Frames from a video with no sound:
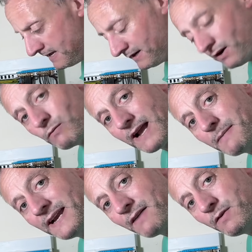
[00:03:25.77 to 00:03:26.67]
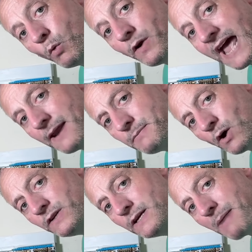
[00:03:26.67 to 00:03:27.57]
I don't recommend having one hand
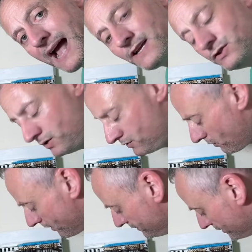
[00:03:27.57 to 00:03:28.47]
behind your back as you try and